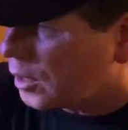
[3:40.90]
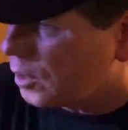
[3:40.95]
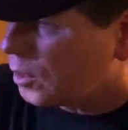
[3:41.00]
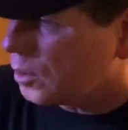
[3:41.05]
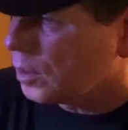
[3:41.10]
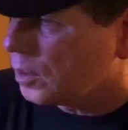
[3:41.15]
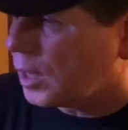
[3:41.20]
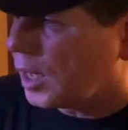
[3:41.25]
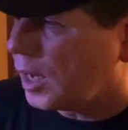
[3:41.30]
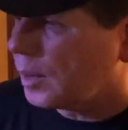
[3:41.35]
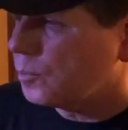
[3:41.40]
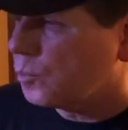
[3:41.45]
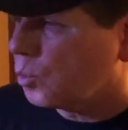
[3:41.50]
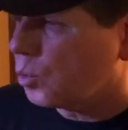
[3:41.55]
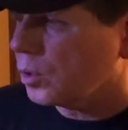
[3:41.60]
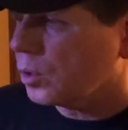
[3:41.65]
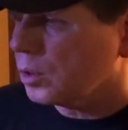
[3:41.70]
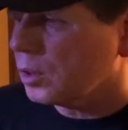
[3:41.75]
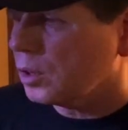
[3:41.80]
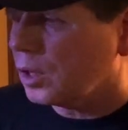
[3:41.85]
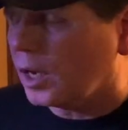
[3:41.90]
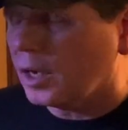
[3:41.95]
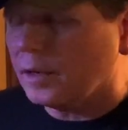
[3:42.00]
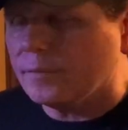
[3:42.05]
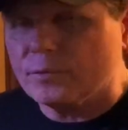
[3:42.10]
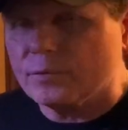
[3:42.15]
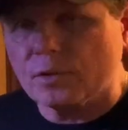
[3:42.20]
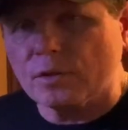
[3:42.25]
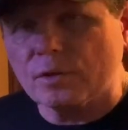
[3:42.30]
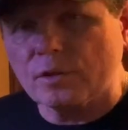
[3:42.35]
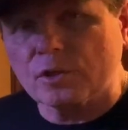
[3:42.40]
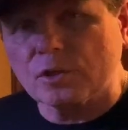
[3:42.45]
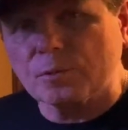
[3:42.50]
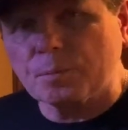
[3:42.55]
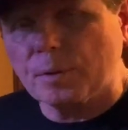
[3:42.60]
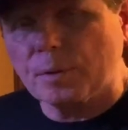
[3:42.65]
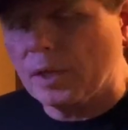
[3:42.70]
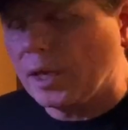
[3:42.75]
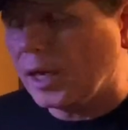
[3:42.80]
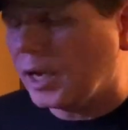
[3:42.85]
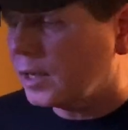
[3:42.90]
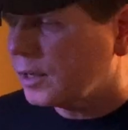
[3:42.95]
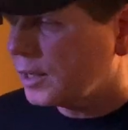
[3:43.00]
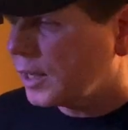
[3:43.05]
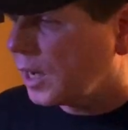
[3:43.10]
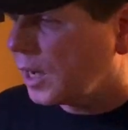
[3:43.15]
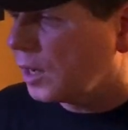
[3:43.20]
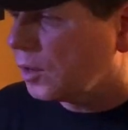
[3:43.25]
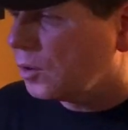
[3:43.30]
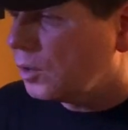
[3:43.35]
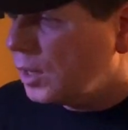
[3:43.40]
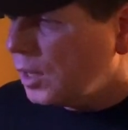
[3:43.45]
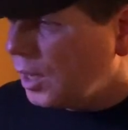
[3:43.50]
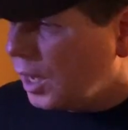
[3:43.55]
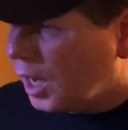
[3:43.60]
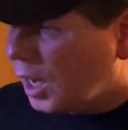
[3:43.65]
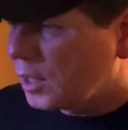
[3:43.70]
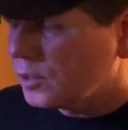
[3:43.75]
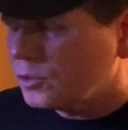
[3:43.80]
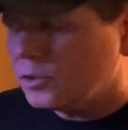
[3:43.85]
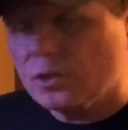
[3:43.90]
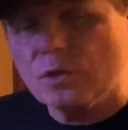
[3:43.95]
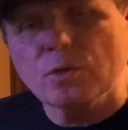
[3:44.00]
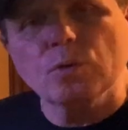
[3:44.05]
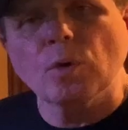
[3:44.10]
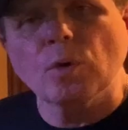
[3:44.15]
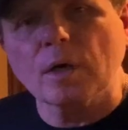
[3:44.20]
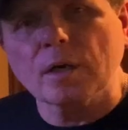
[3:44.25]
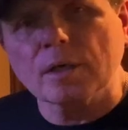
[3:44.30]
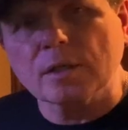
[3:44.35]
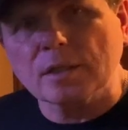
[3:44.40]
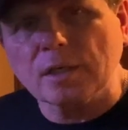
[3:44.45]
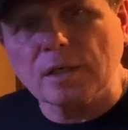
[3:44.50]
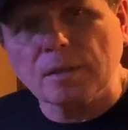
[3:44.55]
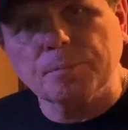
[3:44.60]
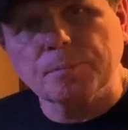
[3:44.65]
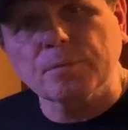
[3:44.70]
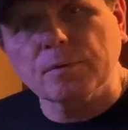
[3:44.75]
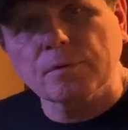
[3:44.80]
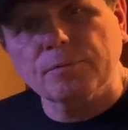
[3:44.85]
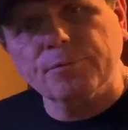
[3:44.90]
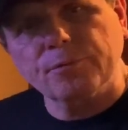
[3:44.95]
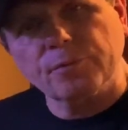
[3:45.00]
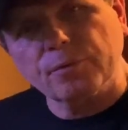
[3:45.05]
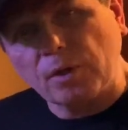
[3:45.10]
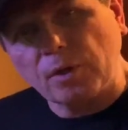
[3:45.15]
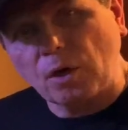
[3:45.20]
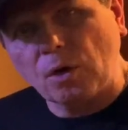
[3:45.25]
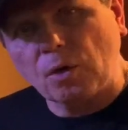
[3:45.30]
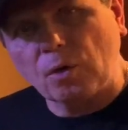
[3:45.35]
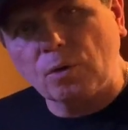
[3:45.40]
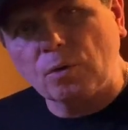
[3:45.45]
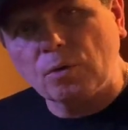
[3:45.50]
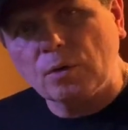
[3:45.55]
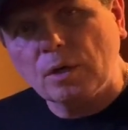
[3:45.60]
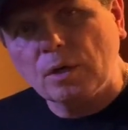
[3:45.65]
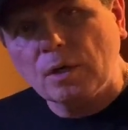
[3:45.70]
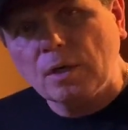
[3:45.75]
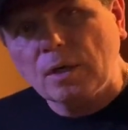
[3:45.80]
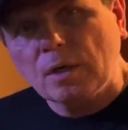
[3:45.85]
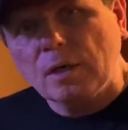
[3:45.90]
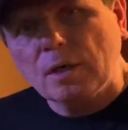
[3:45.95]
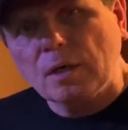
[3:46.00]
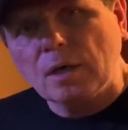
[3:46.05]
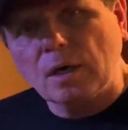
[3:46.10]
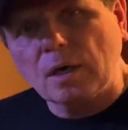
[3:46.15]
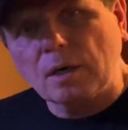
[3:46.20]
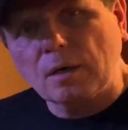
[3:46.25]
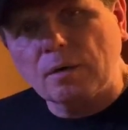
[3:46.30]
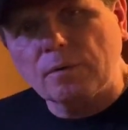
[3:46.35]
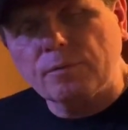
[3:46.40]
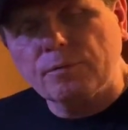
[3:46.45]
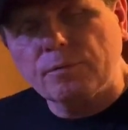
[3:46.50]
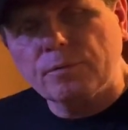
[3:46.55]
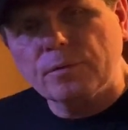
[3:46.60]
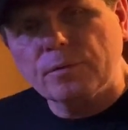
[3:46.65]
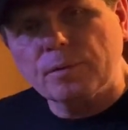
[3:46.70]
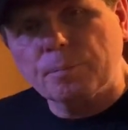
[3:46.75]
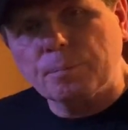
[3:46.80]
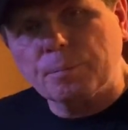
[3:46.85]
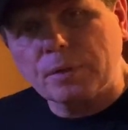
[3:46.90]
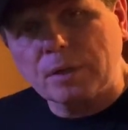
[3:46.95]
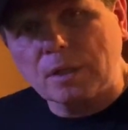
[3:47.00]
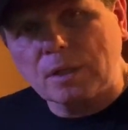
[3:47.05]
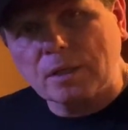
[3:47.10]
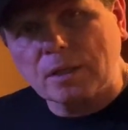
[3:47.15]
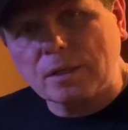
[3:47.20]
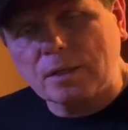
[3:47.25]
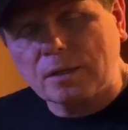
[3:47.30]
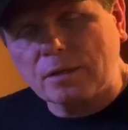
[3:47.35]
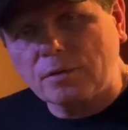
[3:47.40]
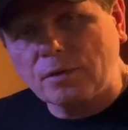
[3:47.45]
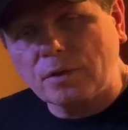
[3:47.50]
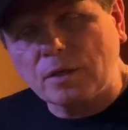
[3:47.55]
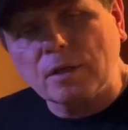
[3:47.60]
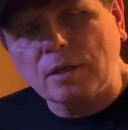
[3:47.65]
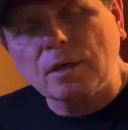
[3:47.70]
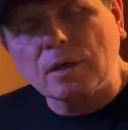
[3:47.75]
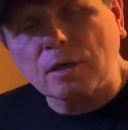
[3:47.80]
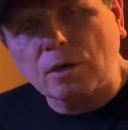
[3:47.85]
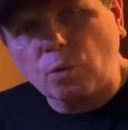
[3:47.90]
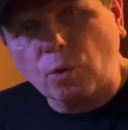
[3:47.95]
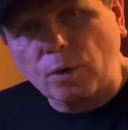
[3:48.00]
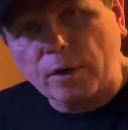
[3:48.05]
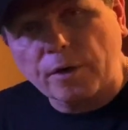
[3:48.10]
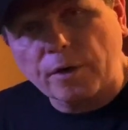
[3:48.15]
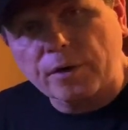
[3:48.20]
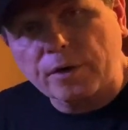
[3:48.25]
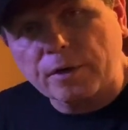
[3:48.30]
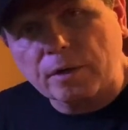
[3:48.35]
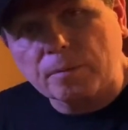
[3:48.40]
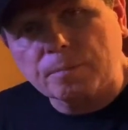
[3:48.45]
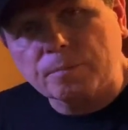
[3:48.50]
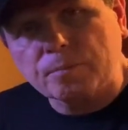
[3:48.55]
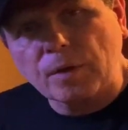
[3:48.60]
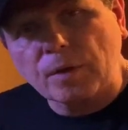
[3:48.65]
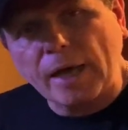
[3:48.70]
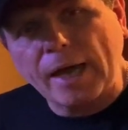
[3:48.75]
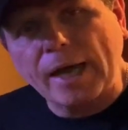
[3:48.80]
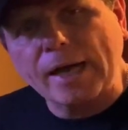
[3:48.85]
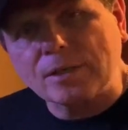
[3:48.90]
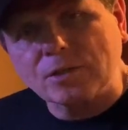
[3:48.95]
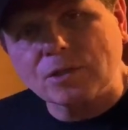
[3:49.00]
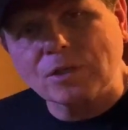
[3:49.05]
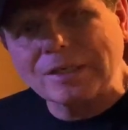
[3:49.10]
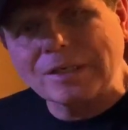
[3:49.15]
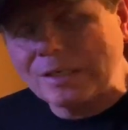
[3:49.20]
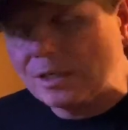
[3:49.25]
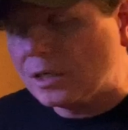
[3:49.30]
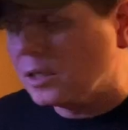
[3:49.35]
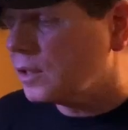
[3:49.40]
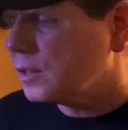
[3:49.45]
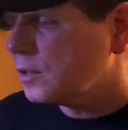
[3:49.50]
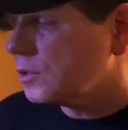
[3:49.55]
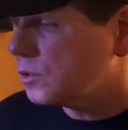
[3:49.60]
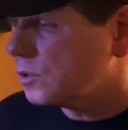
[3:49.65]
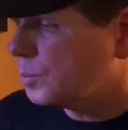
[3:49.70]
a lot more life to this plant. Now, I do want to keep the flow of the aquarium as it is,